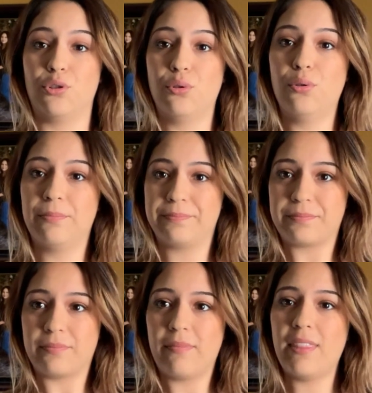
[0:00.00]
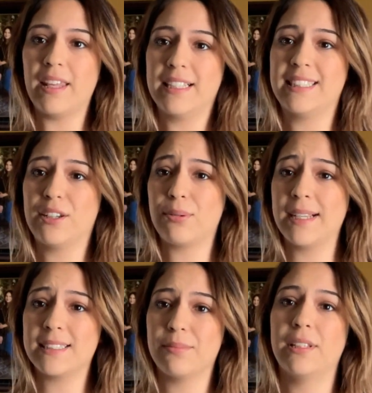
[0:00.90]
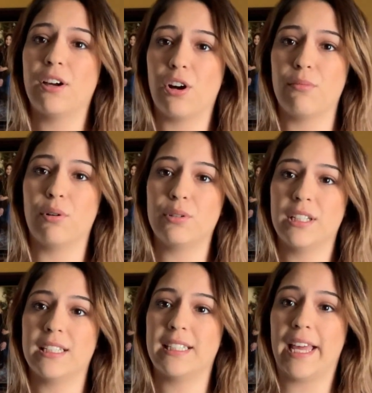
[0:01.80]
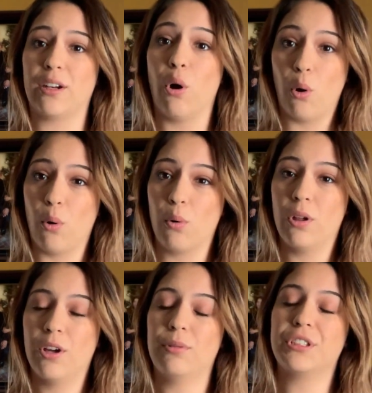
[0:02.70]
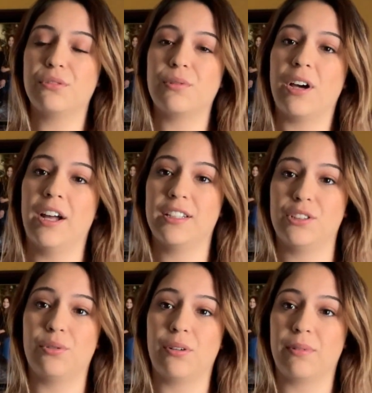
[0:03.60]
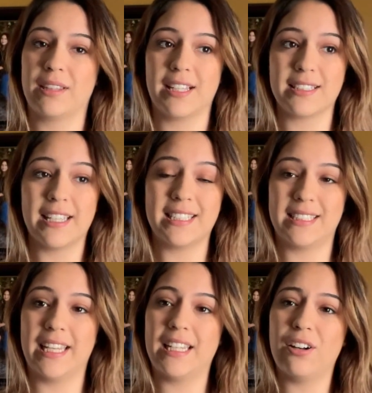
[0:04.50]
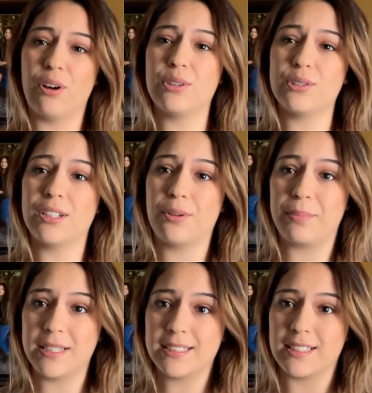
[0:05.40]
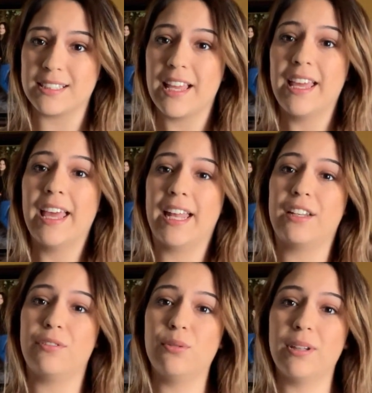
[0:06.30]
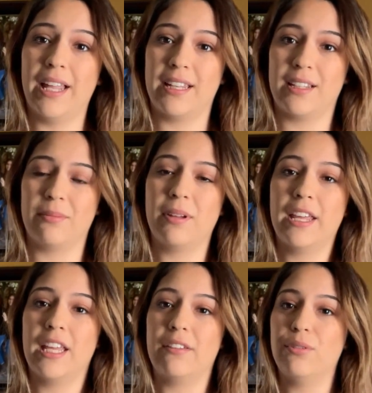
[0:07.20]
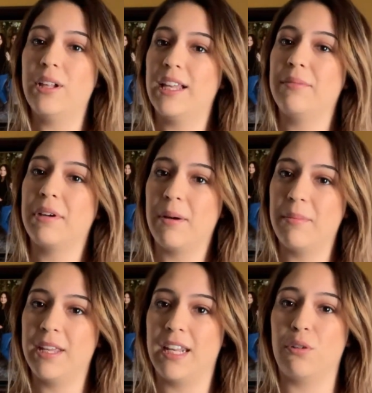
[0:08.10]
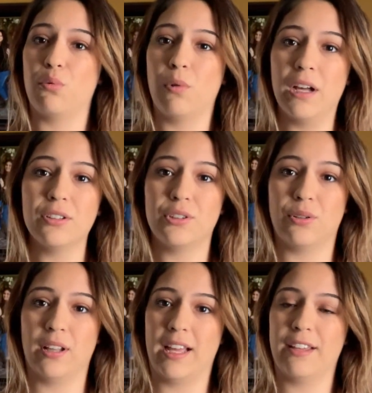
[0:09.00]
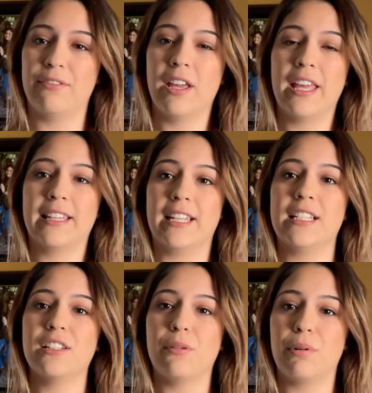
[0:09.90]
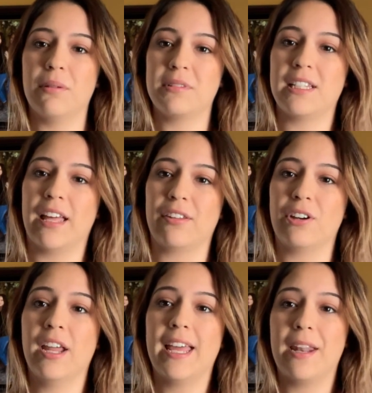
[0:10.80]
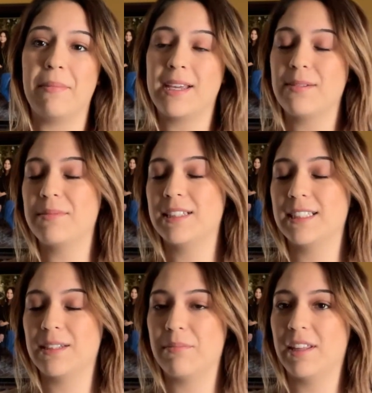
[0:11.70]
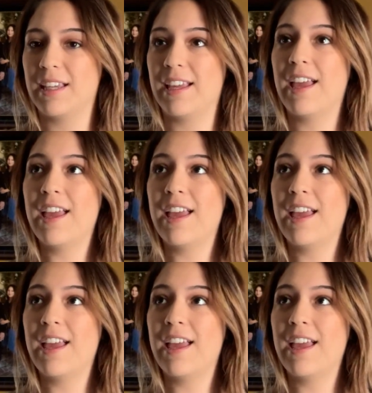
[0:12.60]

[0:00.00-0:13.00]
do is they create something harmonious and whole, which is what God is doing with us. He's taking all those little pieces, and if you let him, if you let him come in and weld your life, then he's gonna put them together and make them into something